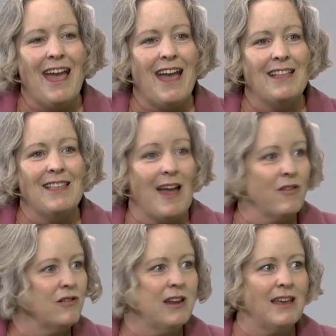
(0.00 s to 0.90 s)
And
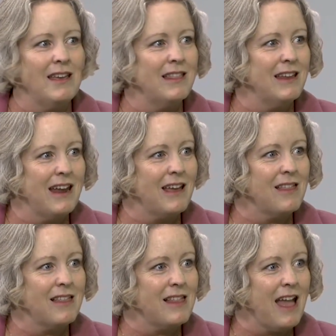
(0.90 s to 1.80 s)
now they're taking the
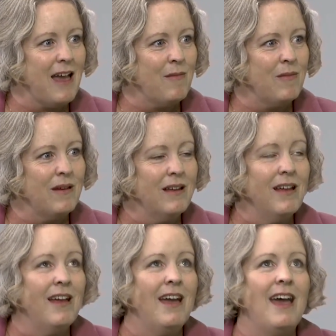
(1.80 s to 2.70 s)
next step.
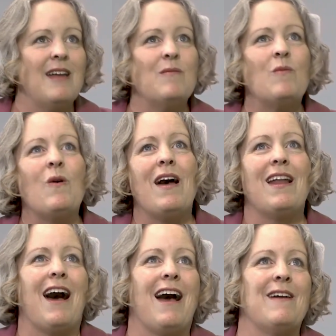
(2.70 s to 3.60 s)
And
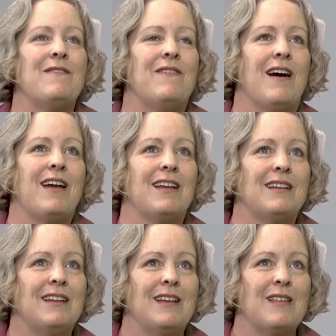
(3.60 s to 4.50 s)
what I
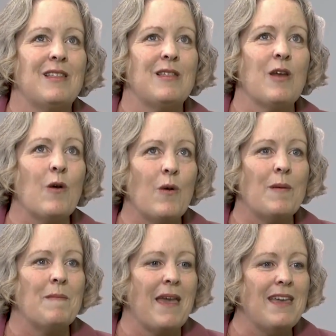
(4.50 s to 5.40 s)
find so
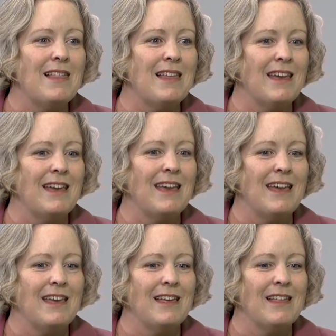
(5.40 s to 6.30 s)

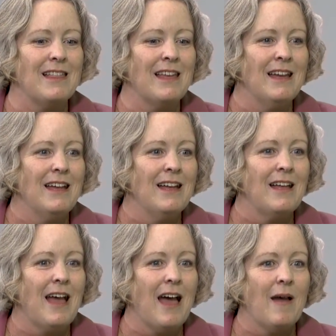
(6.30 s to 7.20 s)
amazing is
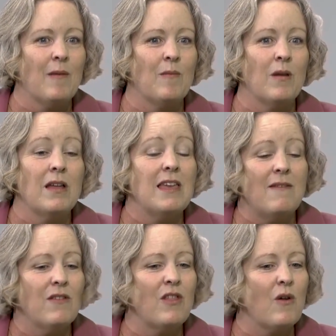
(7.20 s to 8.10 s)

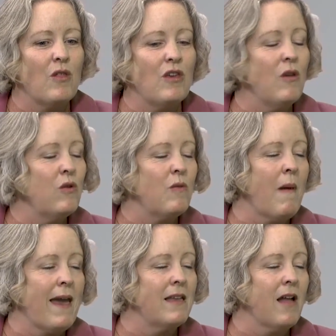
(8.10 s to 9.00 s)
even though the youth
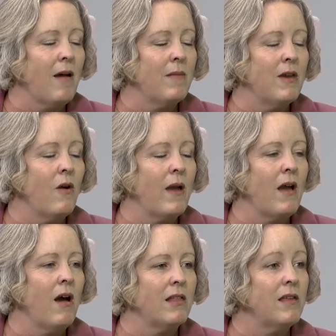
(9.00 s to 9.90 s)
might not be
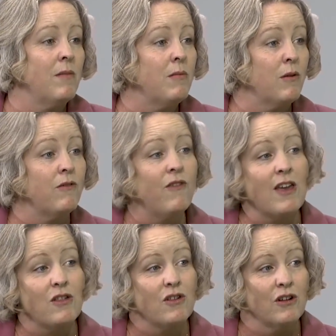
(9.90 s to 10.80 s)
going on to be
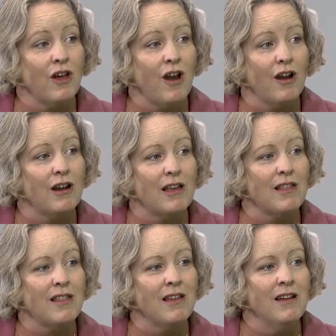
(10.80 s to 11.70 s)
professional
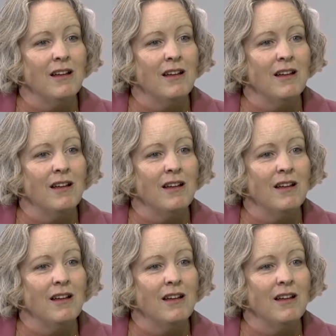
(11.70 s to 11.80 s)
artists,